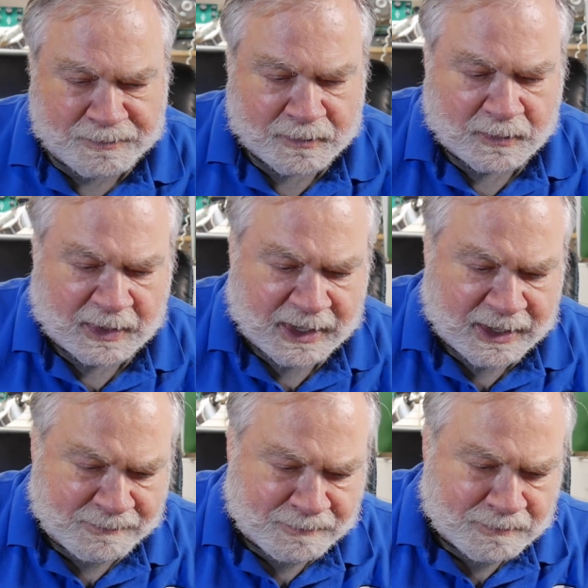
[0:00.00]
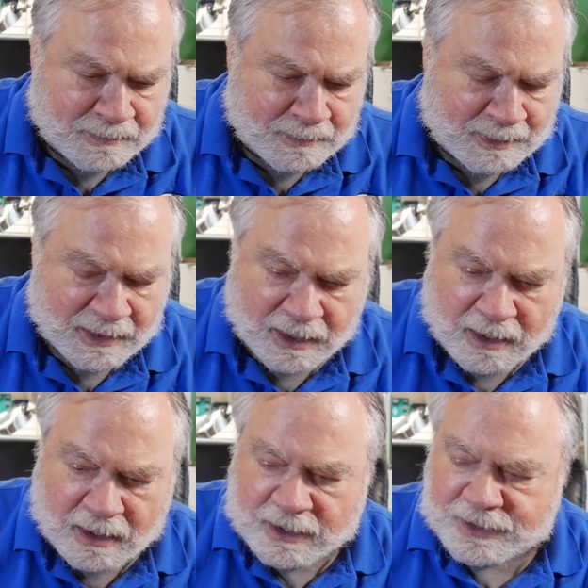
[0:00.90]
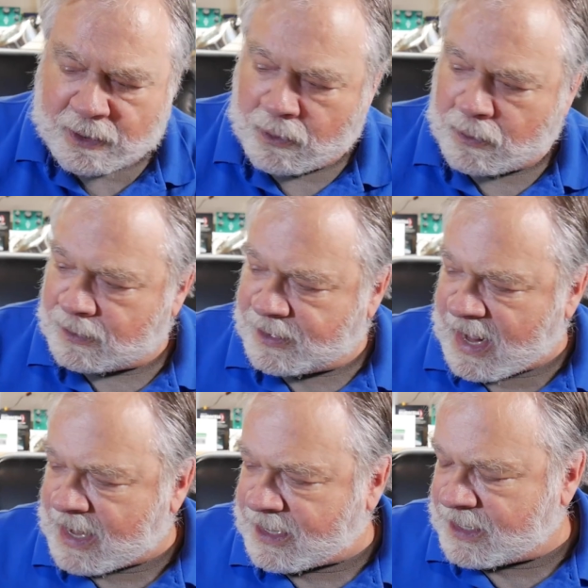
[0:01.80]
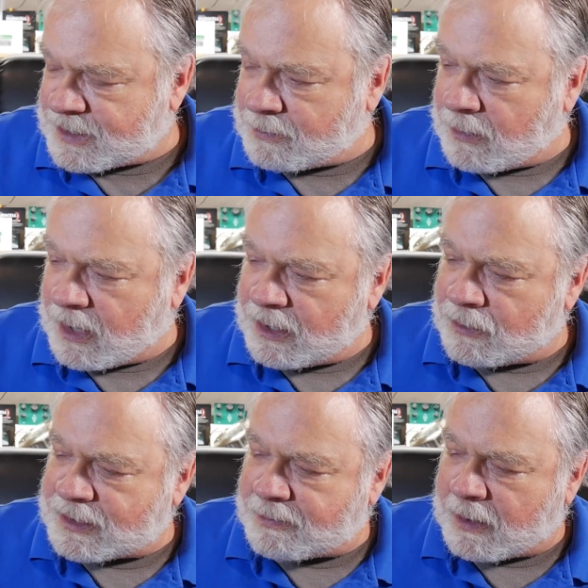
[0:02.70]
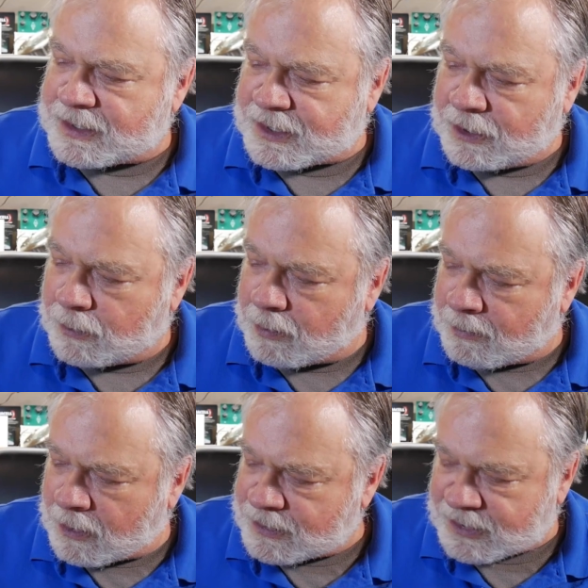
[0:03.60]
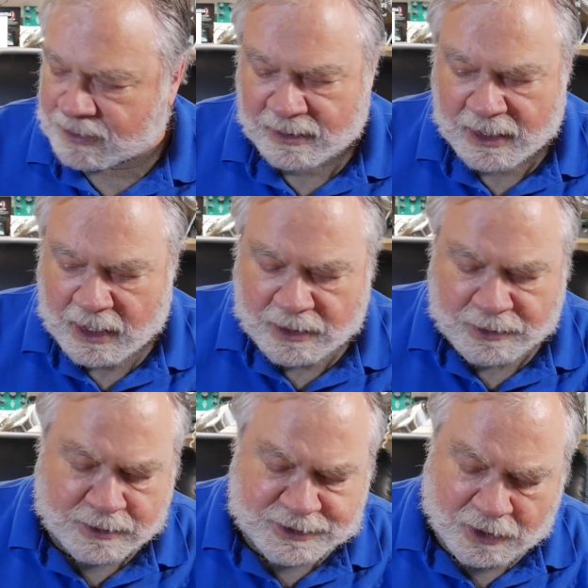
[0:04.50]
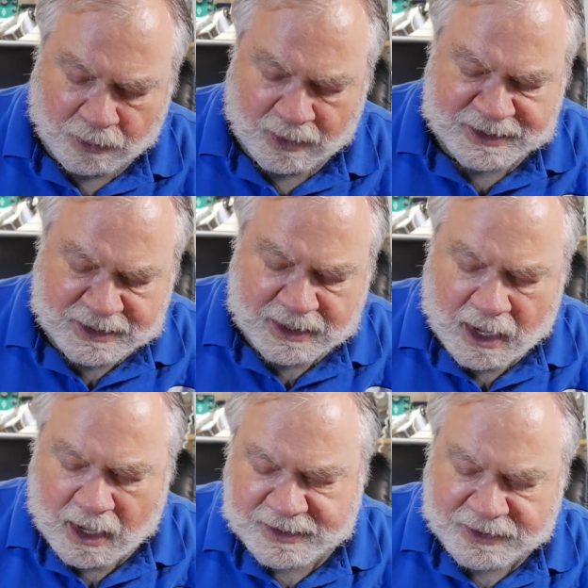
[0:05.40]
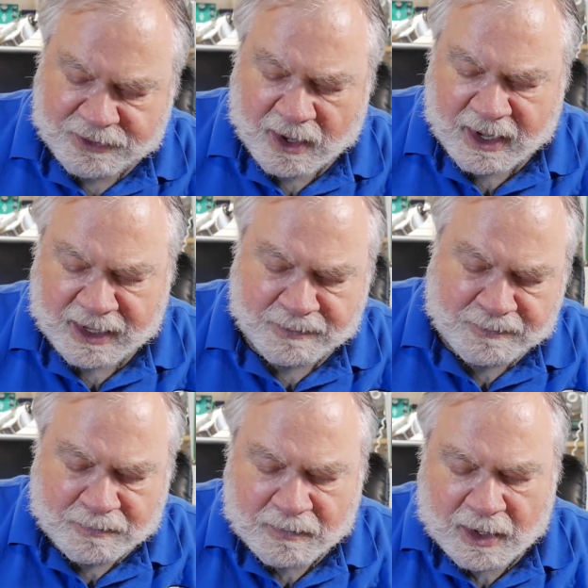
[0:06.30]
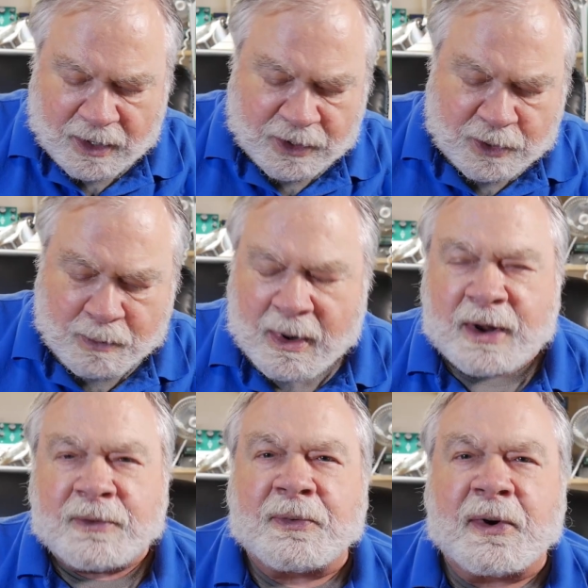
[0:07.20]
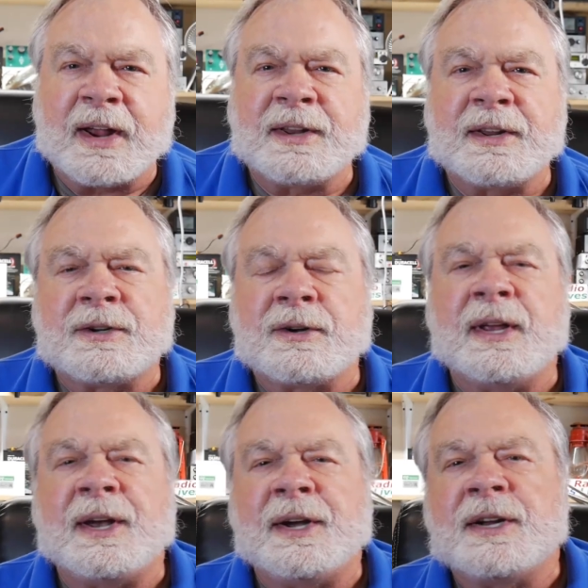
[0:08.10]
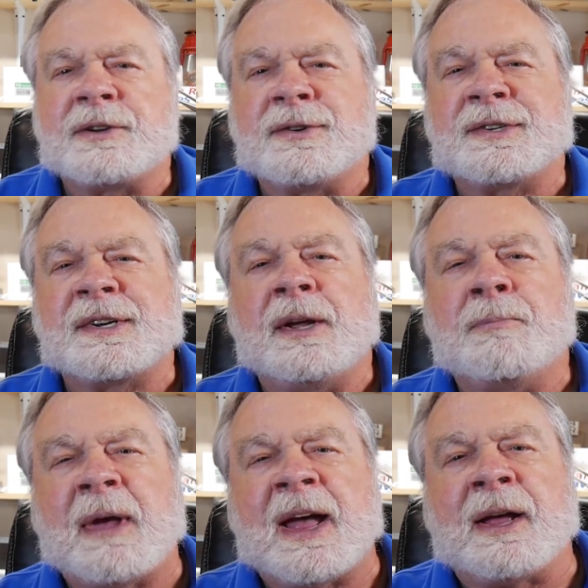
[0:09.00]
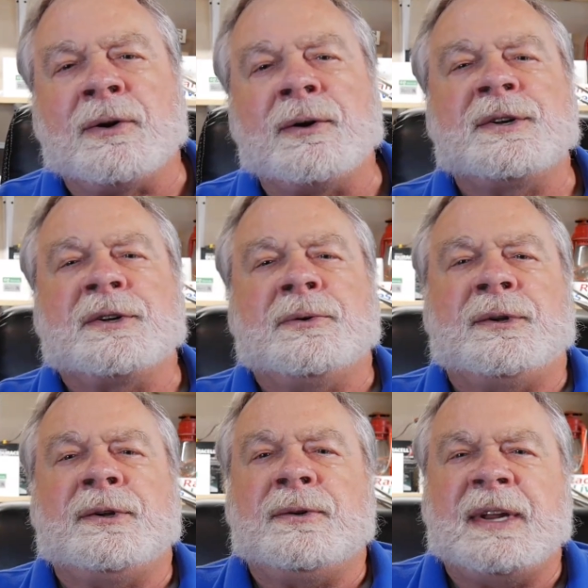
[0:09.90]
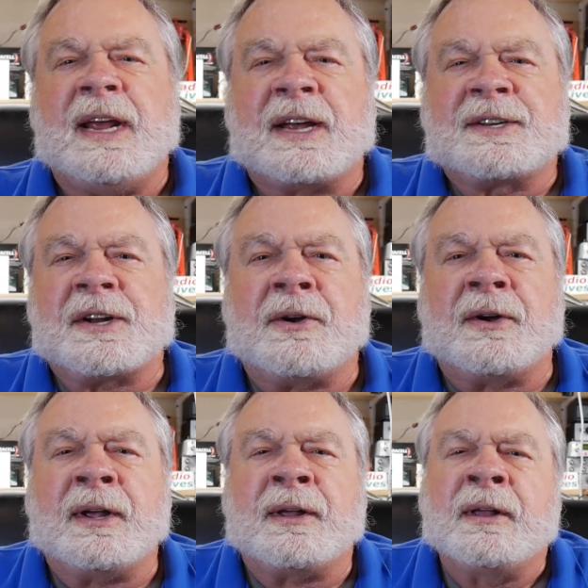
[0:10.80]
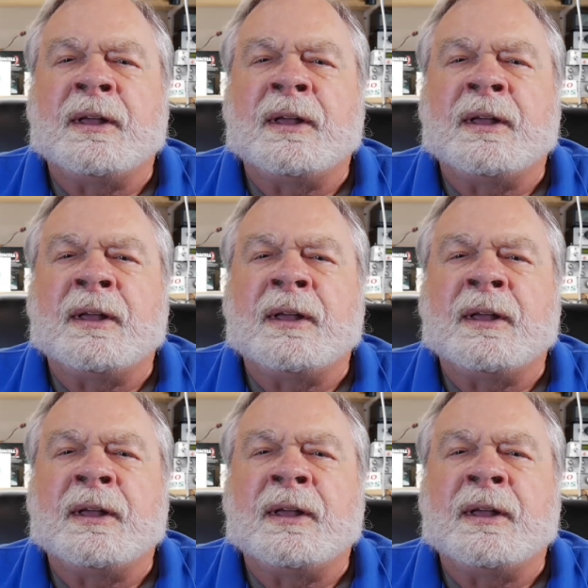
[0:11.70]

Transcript: okay? So that is my response to your proposal. There's no reason not to try it. You might find that you get an interesting pattern to a new DX area,